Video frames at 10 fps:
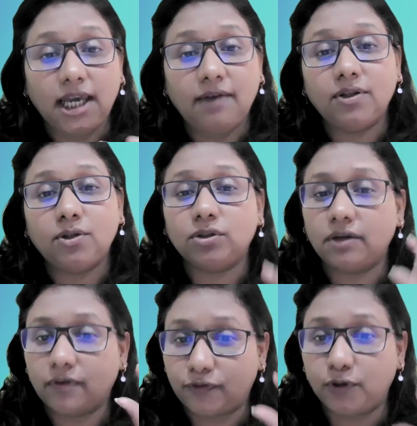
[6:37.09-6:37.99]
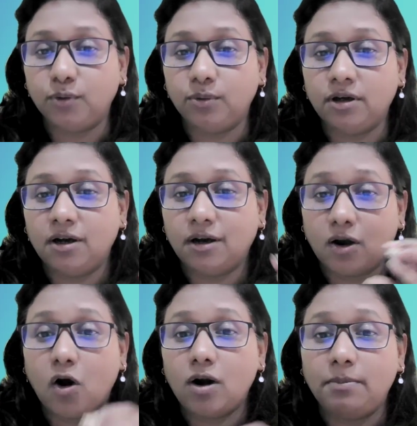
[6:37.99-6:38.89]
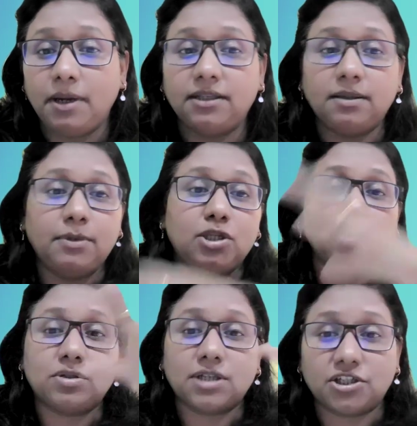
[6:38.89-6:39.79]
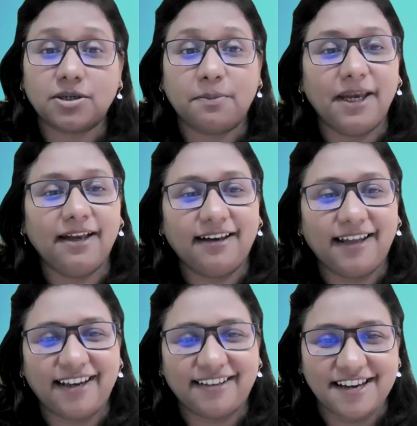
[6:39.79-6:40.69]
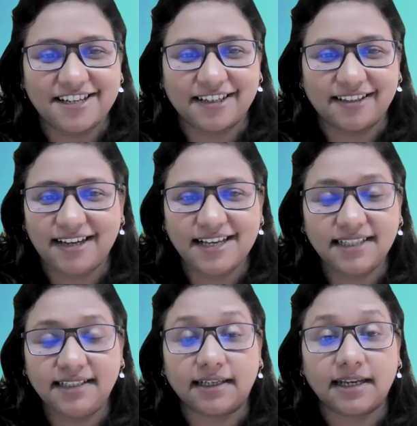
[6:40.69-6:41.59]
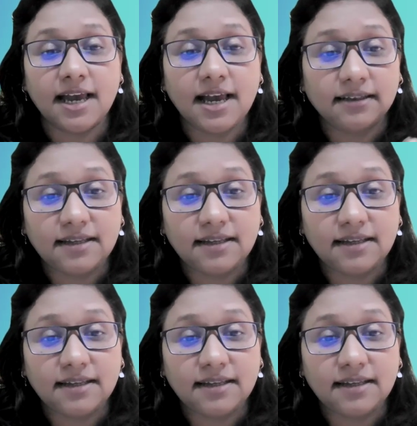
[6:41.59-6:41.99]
Even though they were few, God made them into such a big, great nation, isn't it?